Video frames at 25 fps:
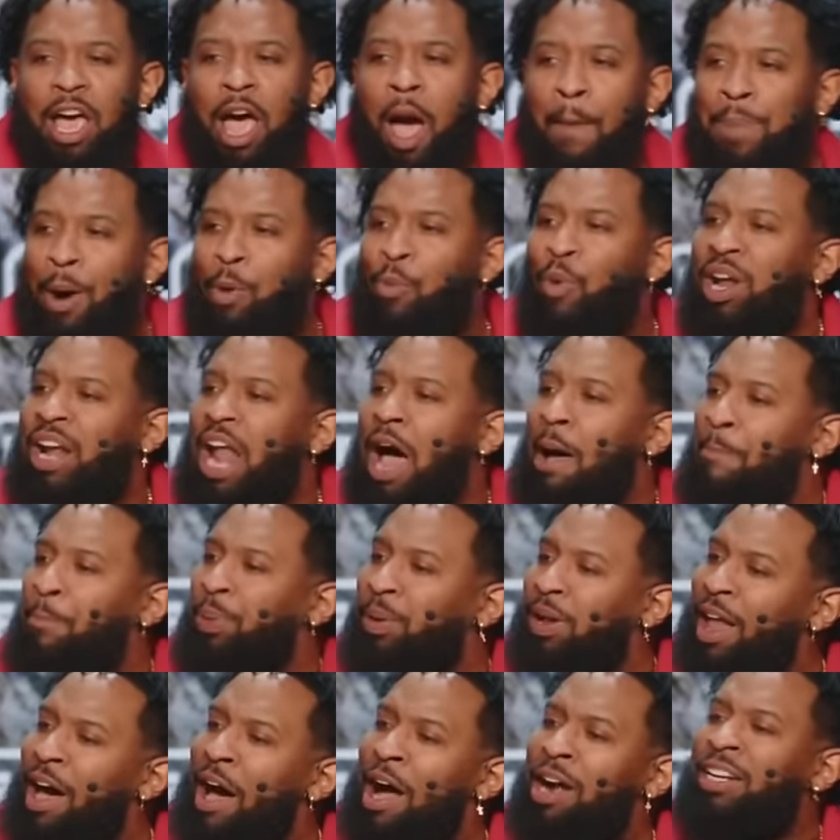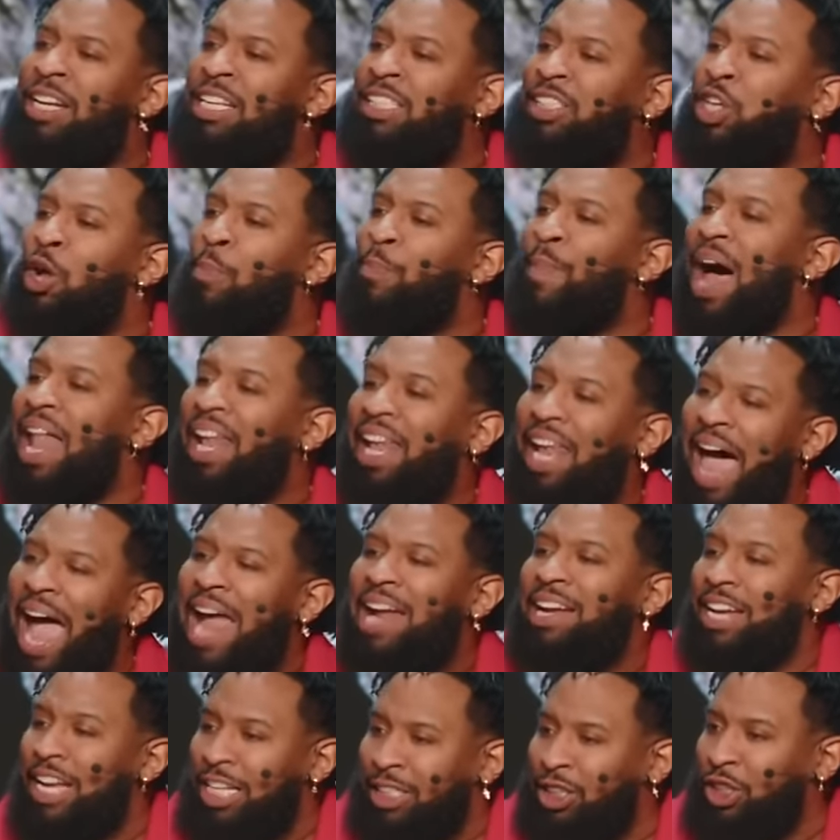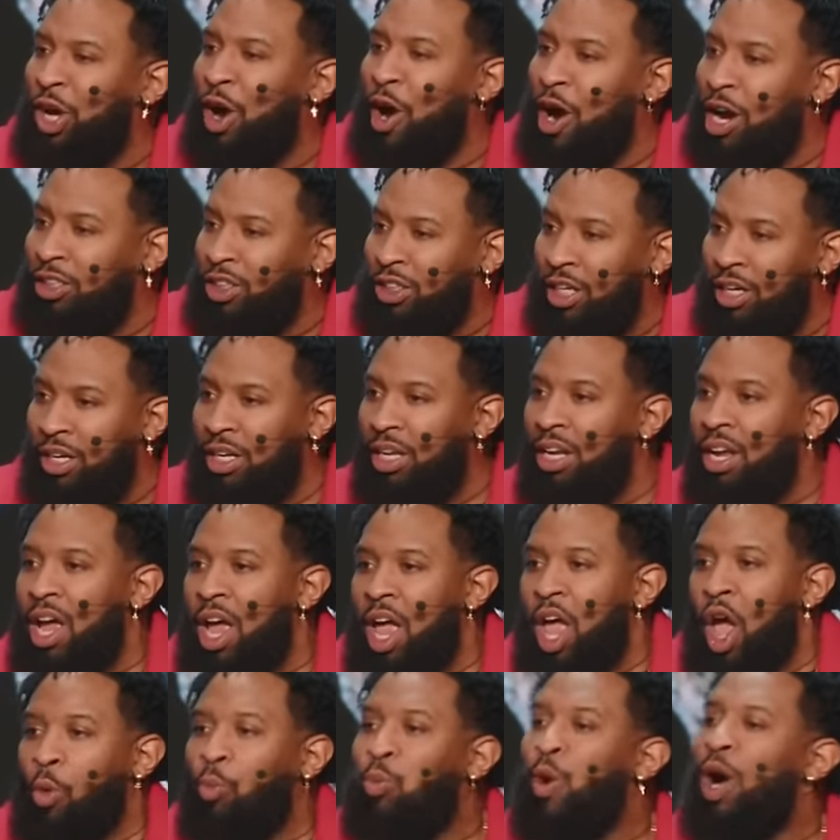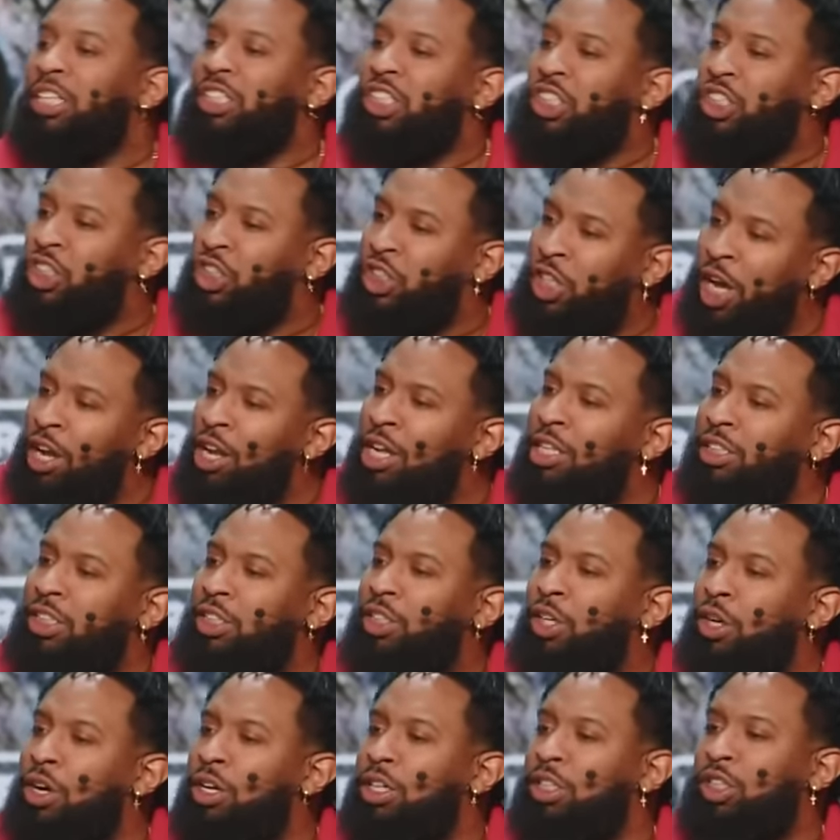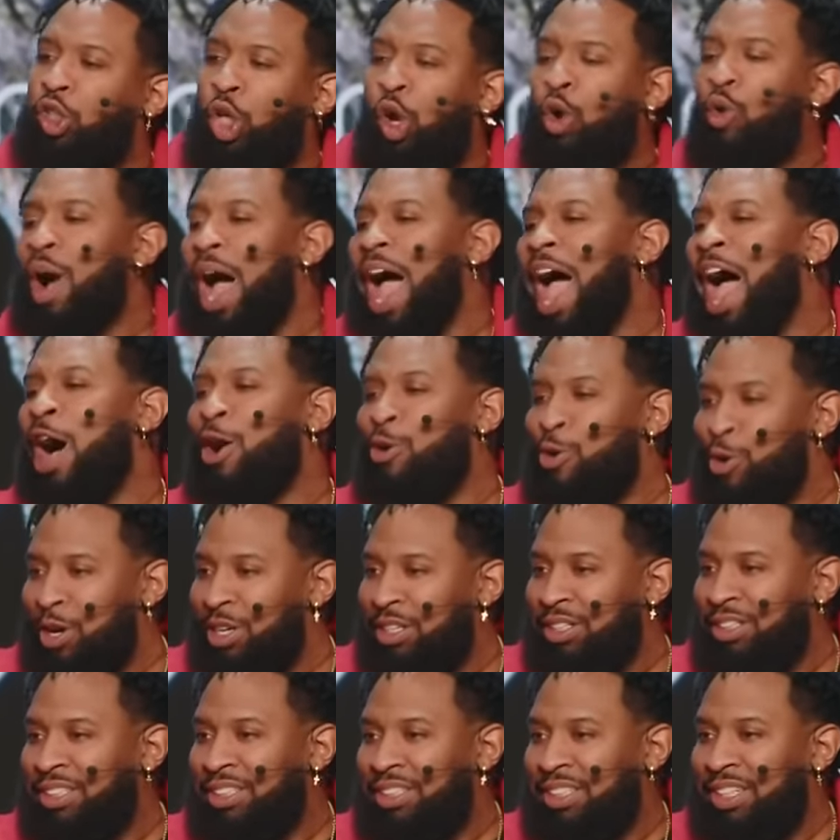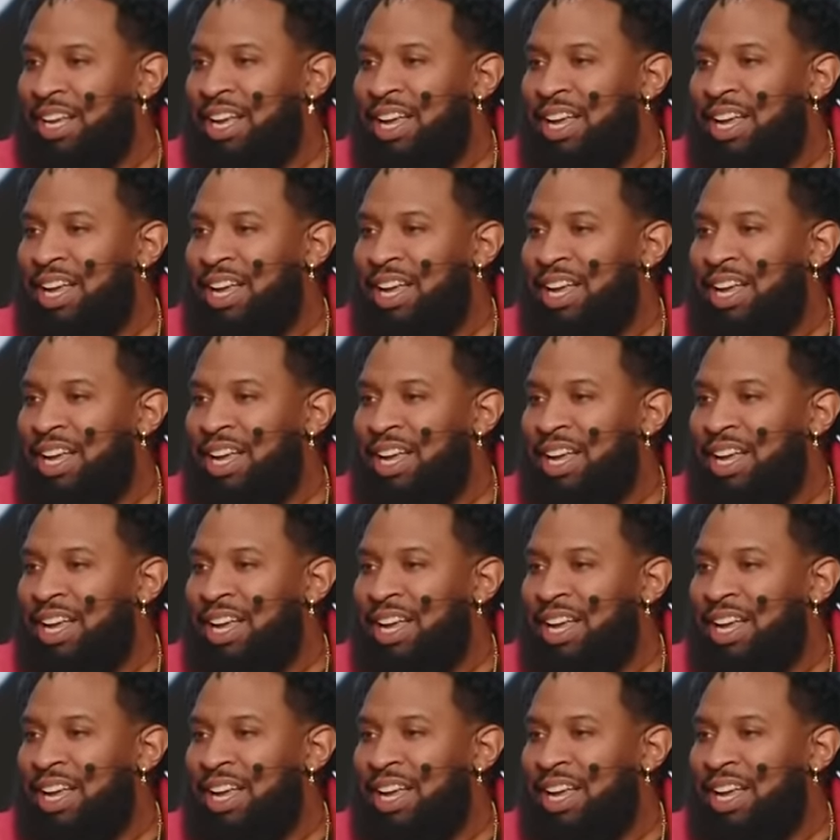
But when I plugged into my lightning charger, what should have took two hours